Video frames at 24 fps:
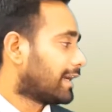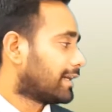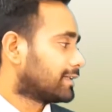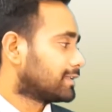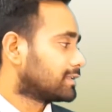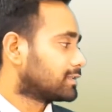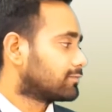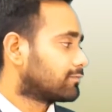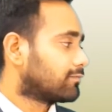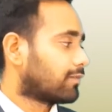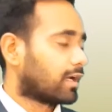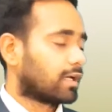
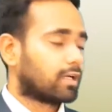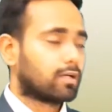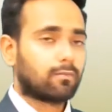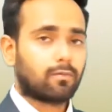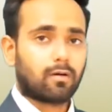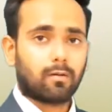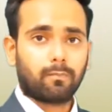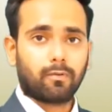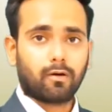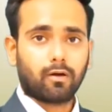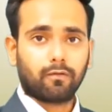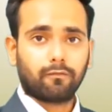is 1
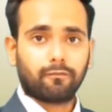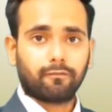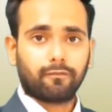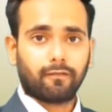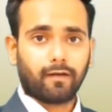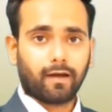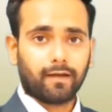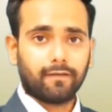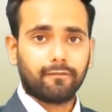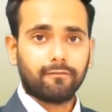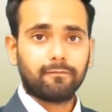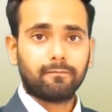upon
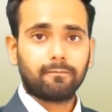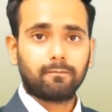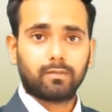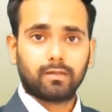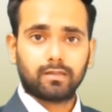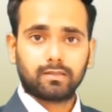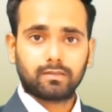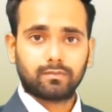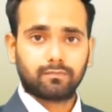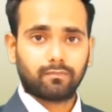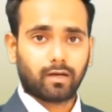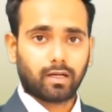5
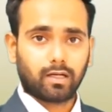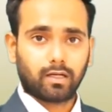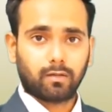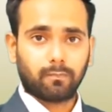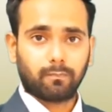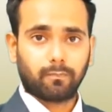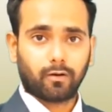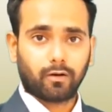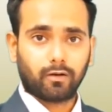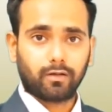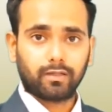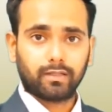plus 1
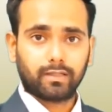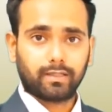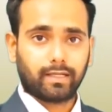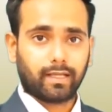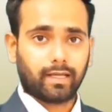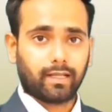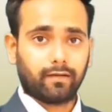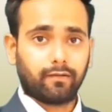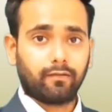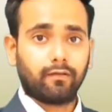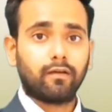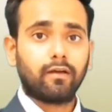upon
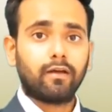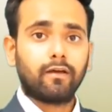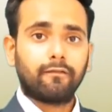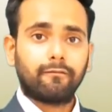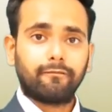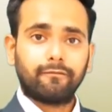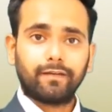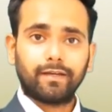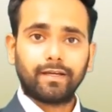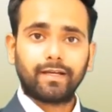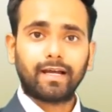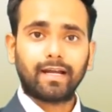10.
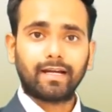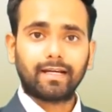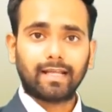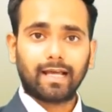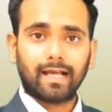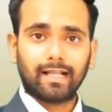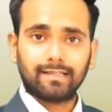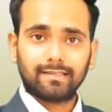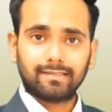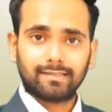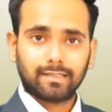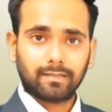We get
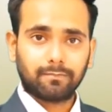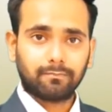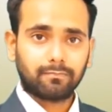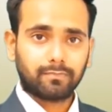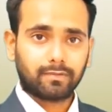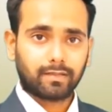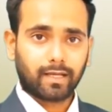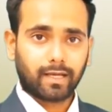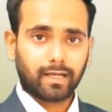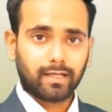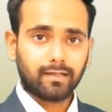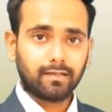LCM
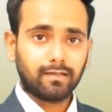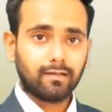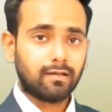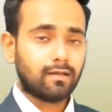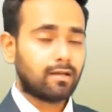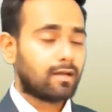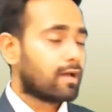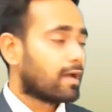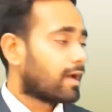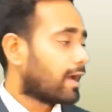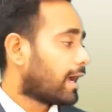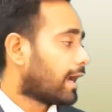10,
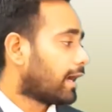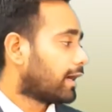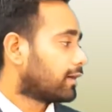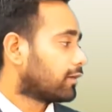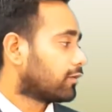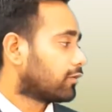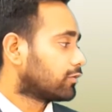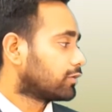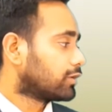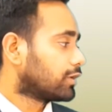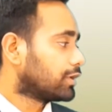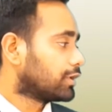and
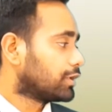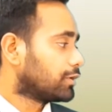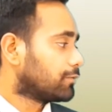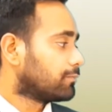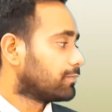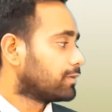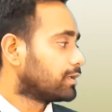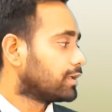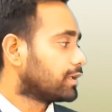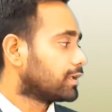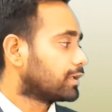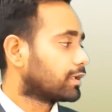on the
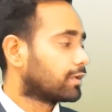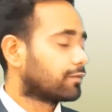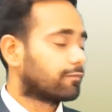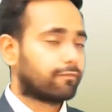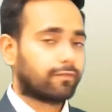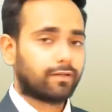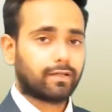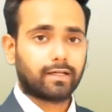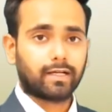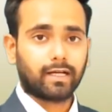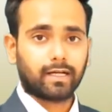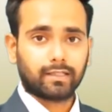numerator
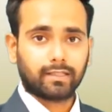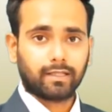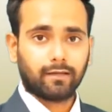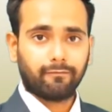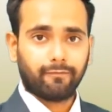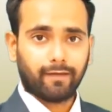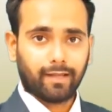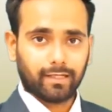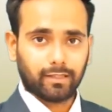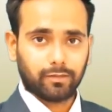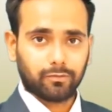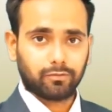we get the
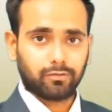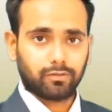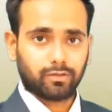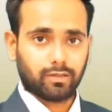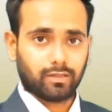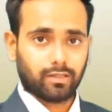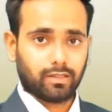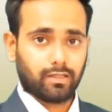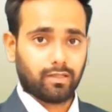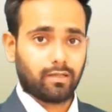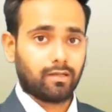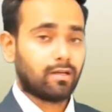value
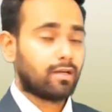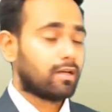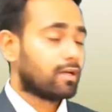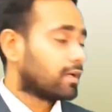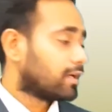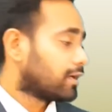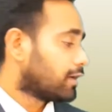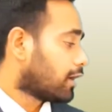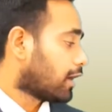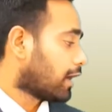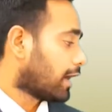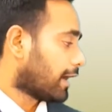3.
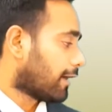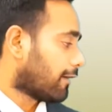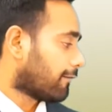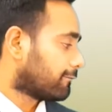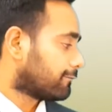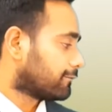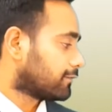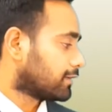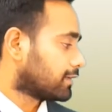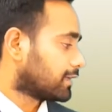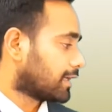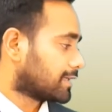
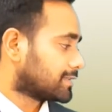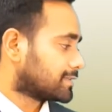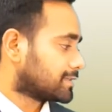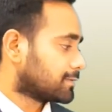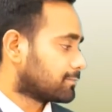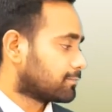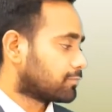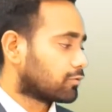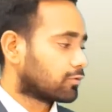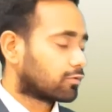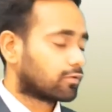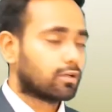After
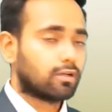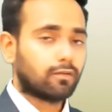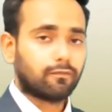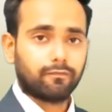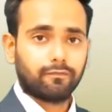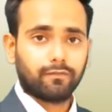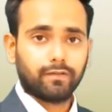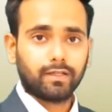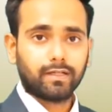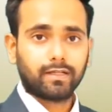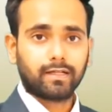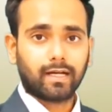reciprocal,
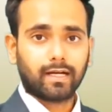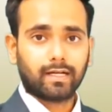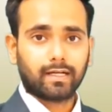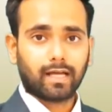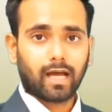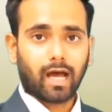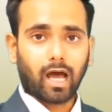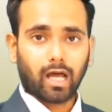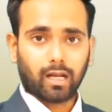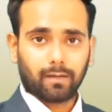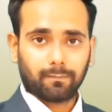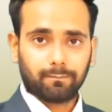we get
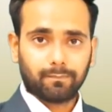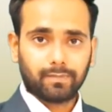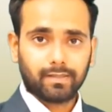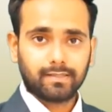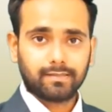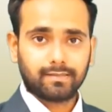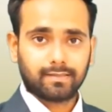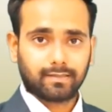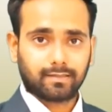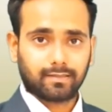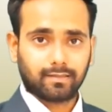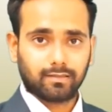Rp
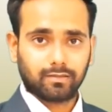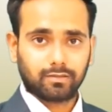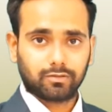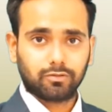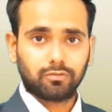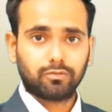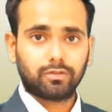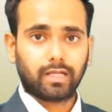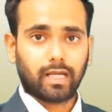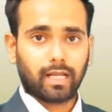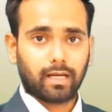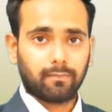is equals to
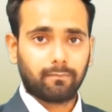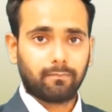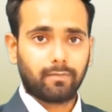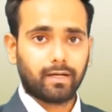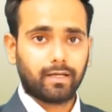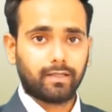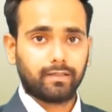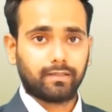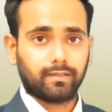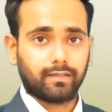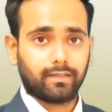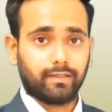10
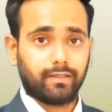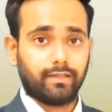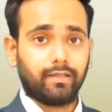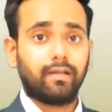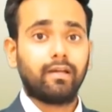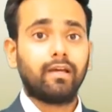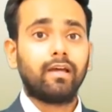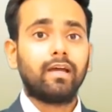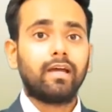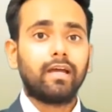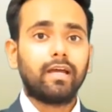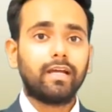by 3.
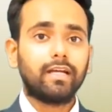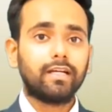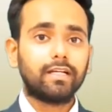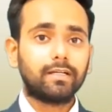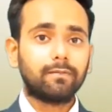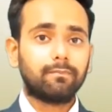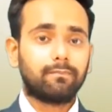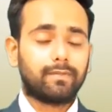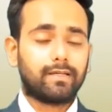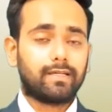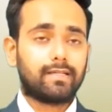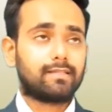It
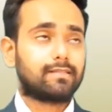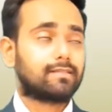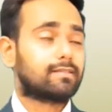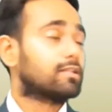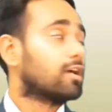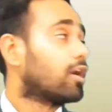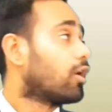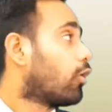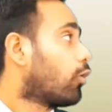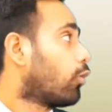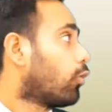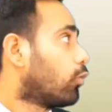means
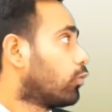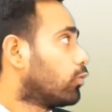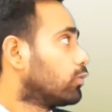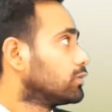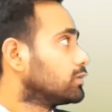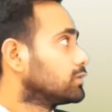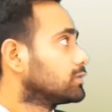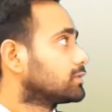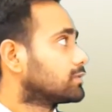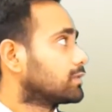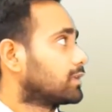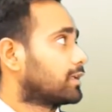the
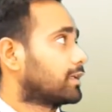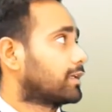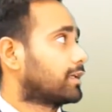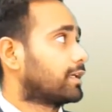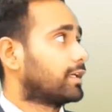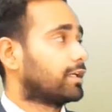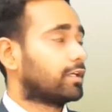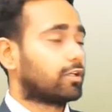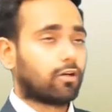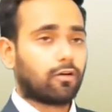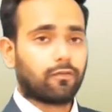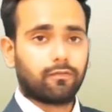whole
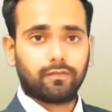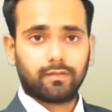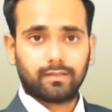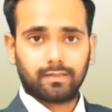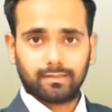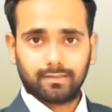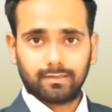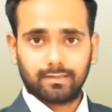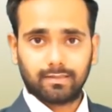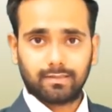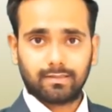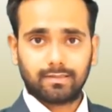circuit of
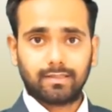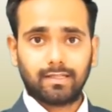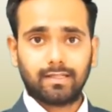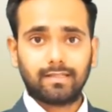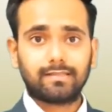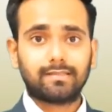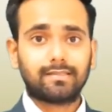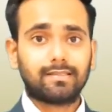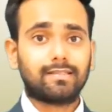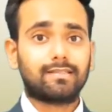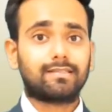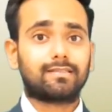
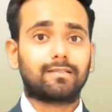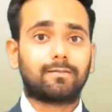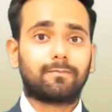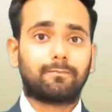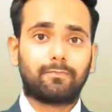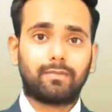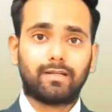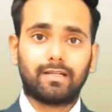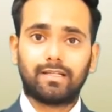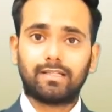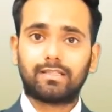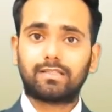resistance is
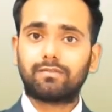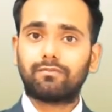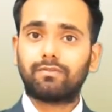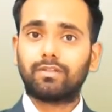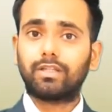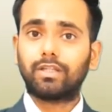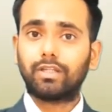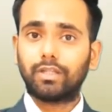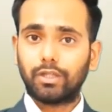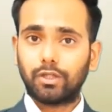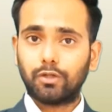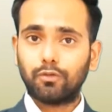replaced with
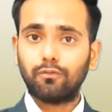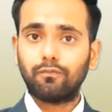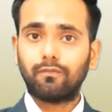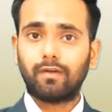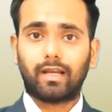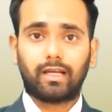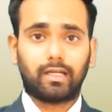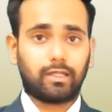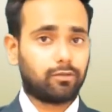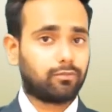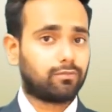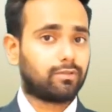new
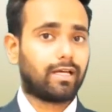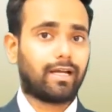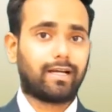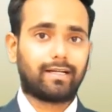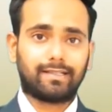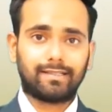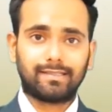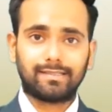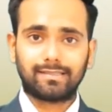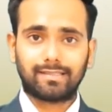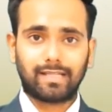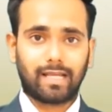value, that
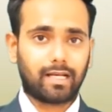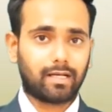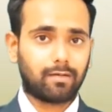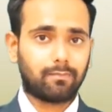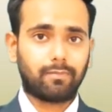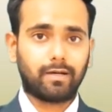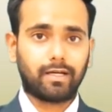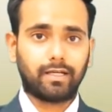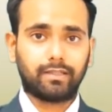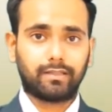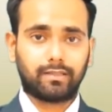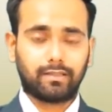is 10
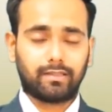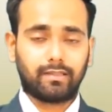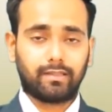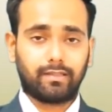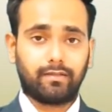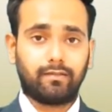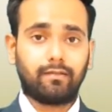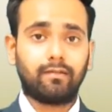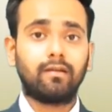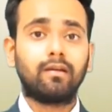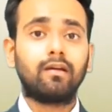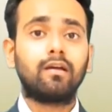by
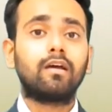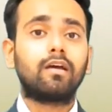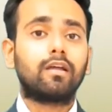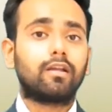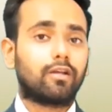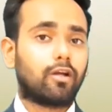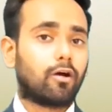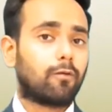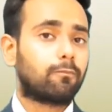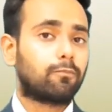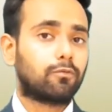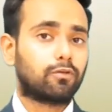3.
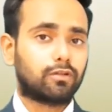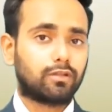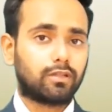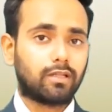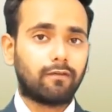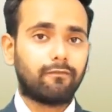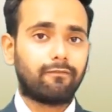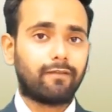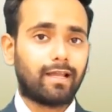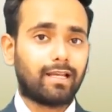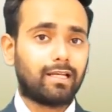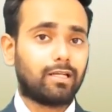Now put the
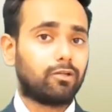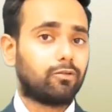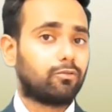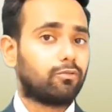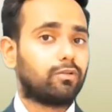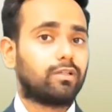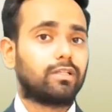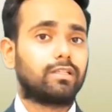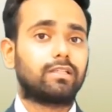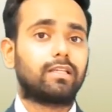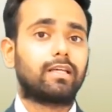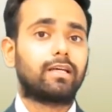value
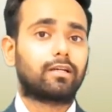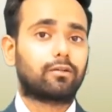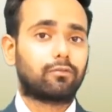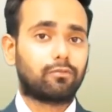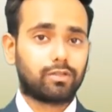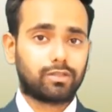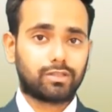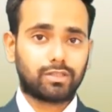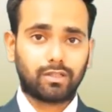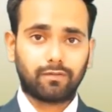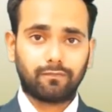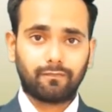in the
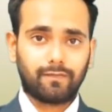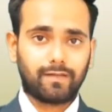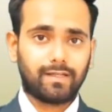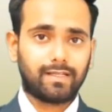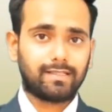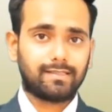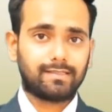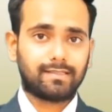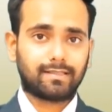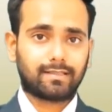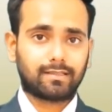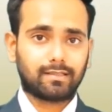equation. V
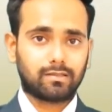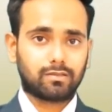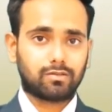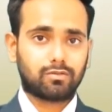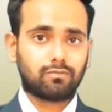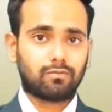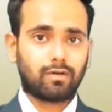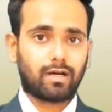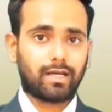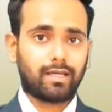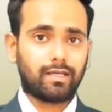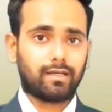is equals
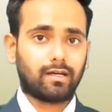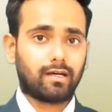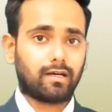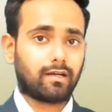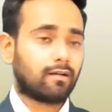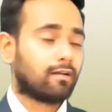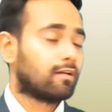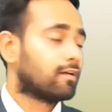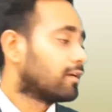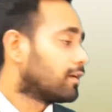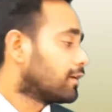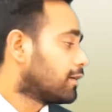to
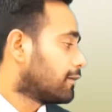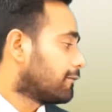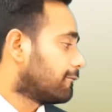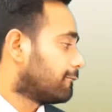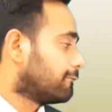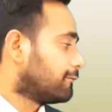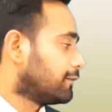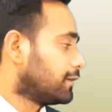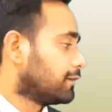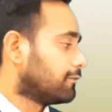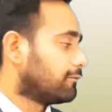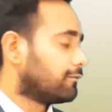IR.
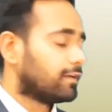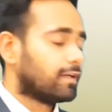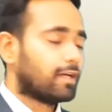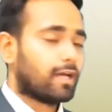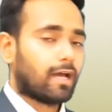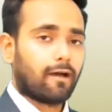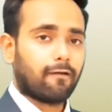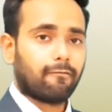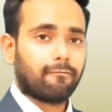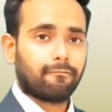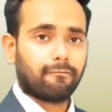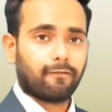V we
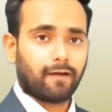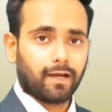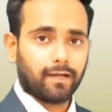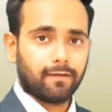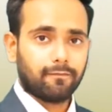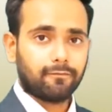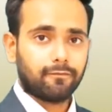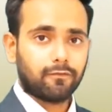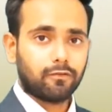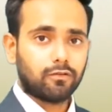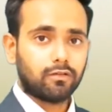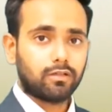have 5
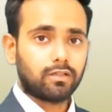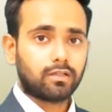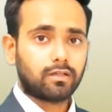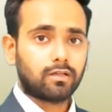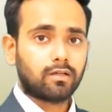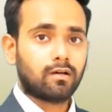volt,